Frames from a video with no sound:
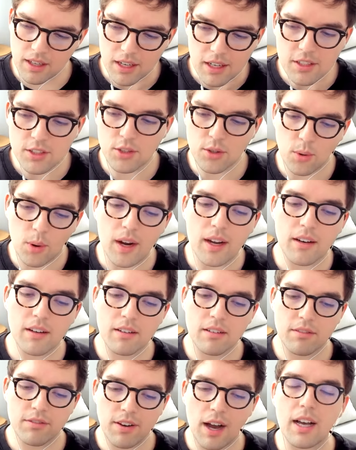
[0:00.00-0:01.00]
is quite
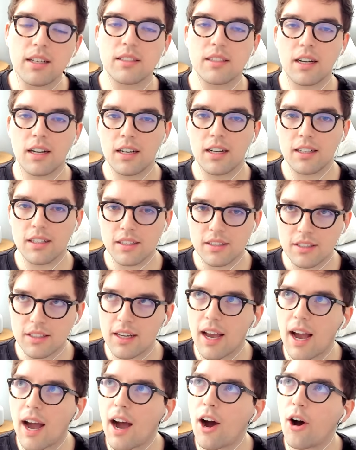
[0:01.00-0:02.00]
fascinating to see
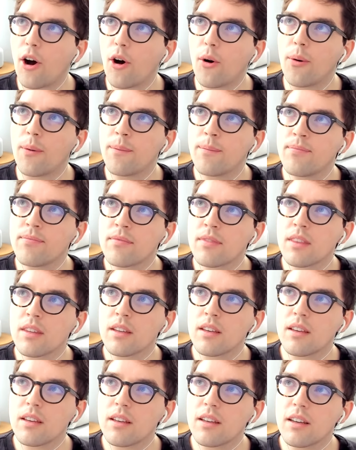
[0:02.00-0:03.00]
how
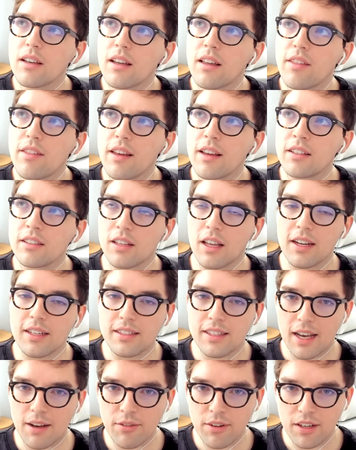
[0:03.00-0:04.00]
things
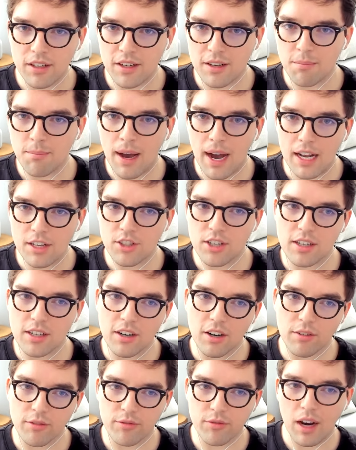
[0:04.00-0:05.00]
like Devin and Magic
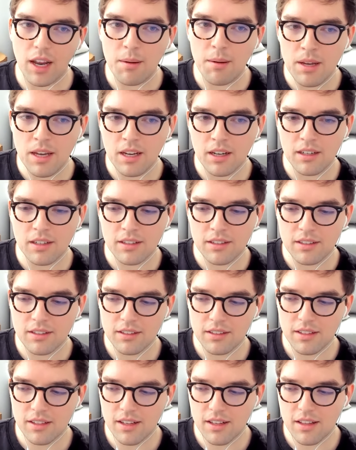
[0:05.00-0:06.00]
are framing
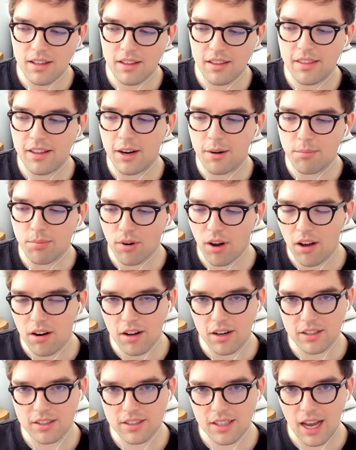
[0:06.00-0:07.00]
their
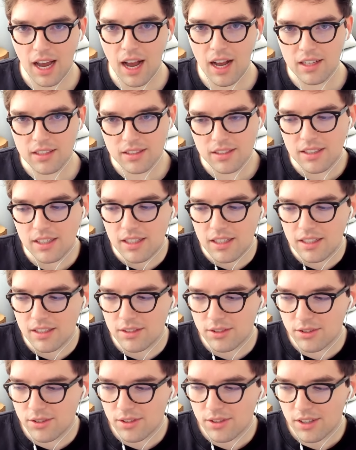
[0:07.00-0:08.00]
products as
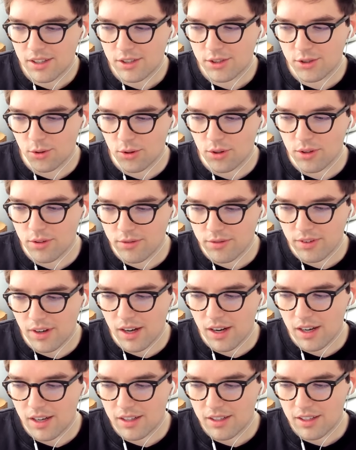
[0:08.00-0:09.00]
these sort
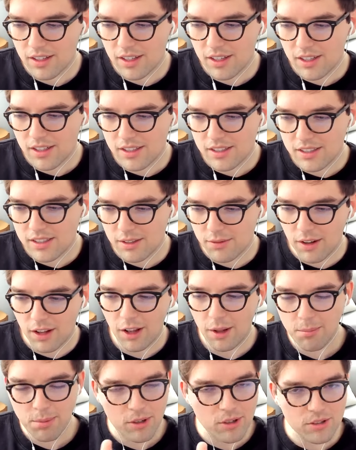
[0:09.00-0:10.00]
of
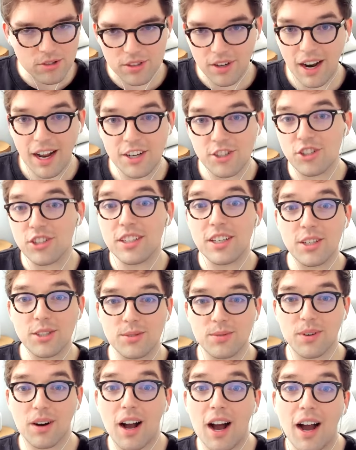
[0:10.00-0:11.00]
developers or engineers
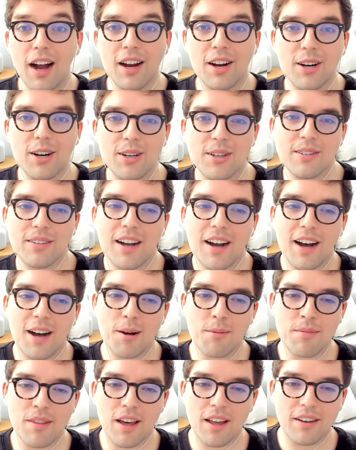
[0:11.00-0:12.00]
for hire
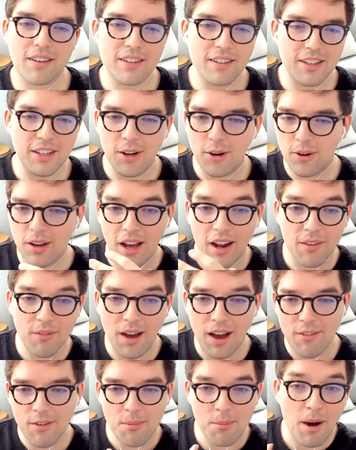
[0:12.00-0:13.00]
that kind of
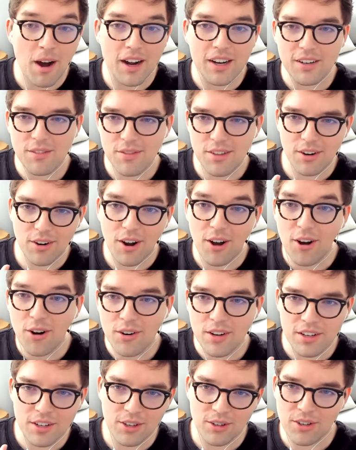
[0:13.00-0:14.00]
have a mind of their
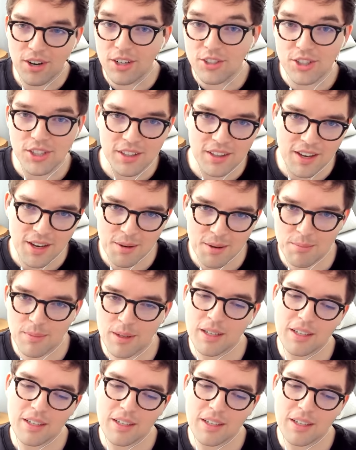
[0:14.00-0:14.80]
own, and you're nudging them,